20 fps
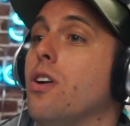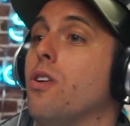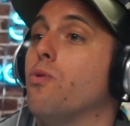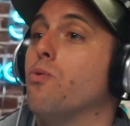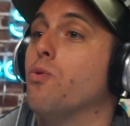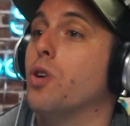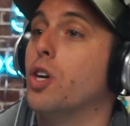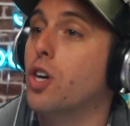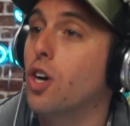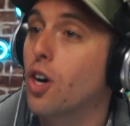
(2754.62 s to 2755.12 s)

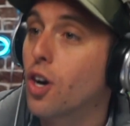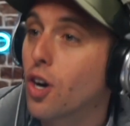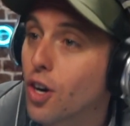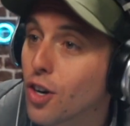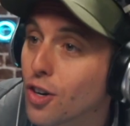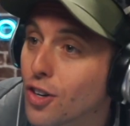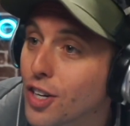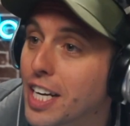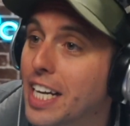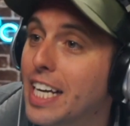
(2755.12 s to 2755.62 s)

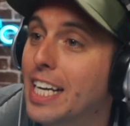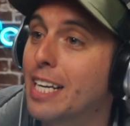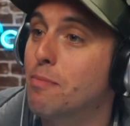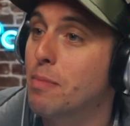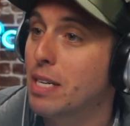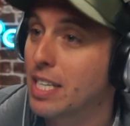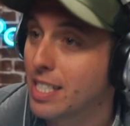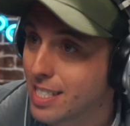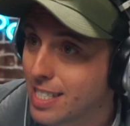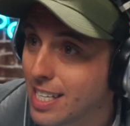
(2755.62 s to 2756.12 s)

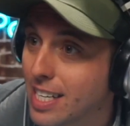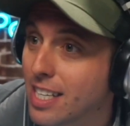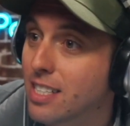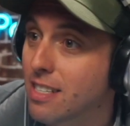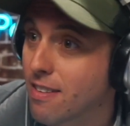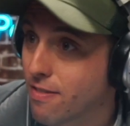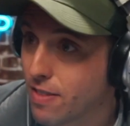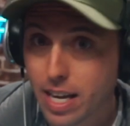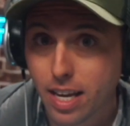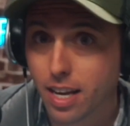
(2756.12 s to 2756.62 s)
recurring
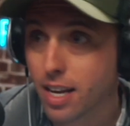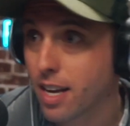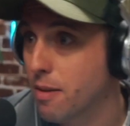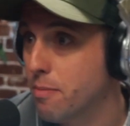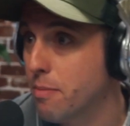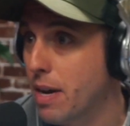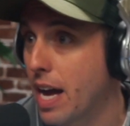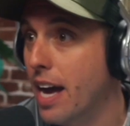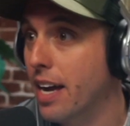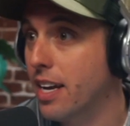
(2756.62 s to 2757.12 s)
business. If they can
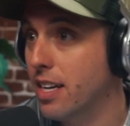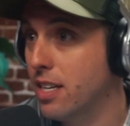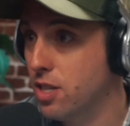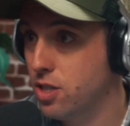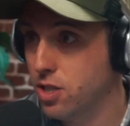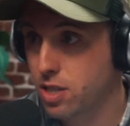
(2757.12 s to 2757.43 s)
come back and then